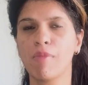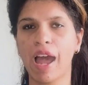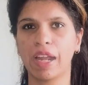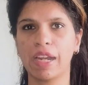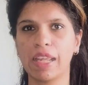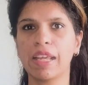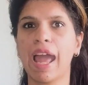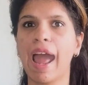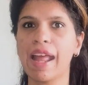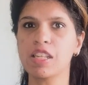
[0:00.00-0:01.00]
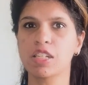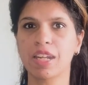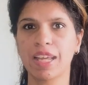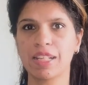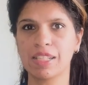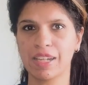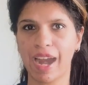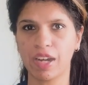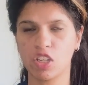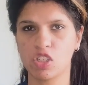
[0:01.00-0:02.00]
marketing and sales
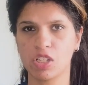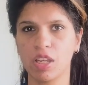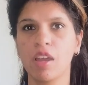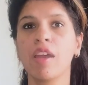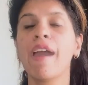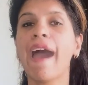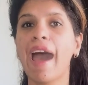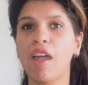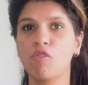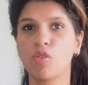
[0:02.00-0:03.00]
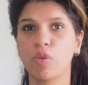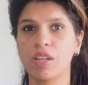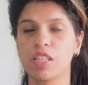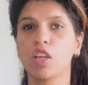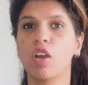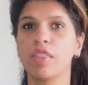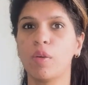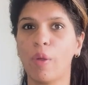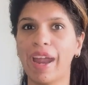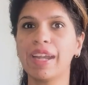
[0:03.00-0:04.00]
strategy and focusing on the
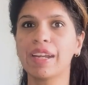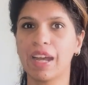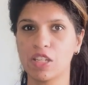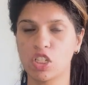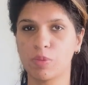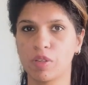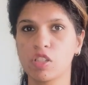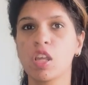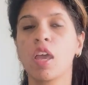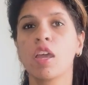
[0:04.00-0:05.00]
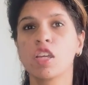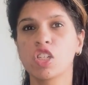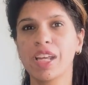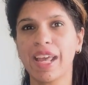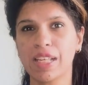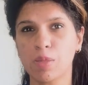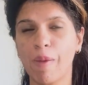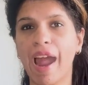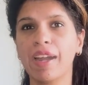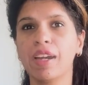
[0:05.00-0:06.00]
right customers, she
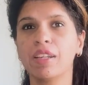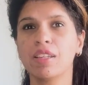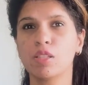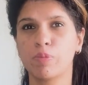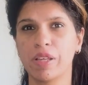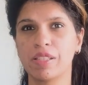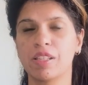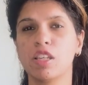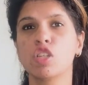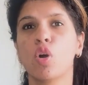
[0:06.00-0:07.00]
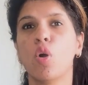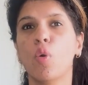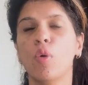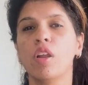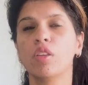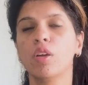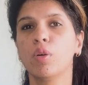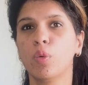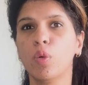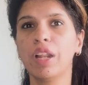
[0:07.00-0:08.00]
expanded this business over the
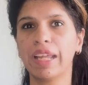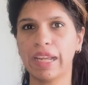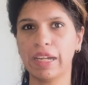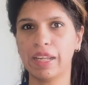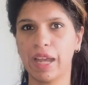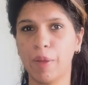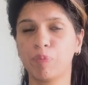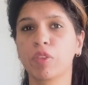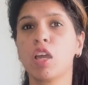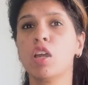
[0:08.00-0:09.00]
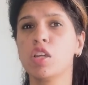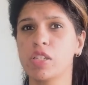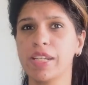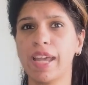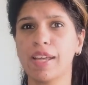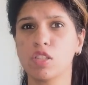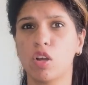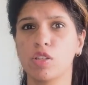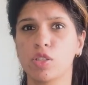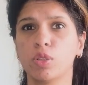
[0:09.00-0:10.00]
whole India. She has
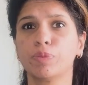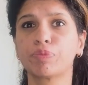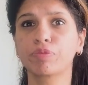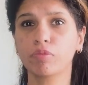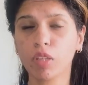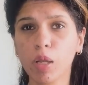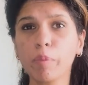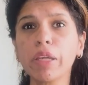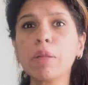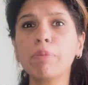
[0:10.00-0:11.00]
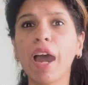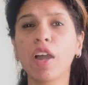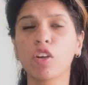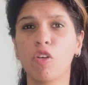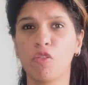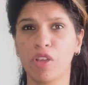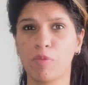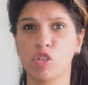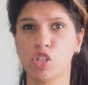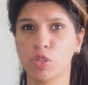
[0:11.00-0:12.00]
also been part of
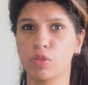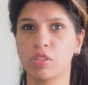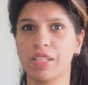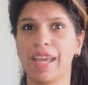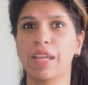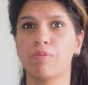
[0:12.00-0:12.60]
famous shows like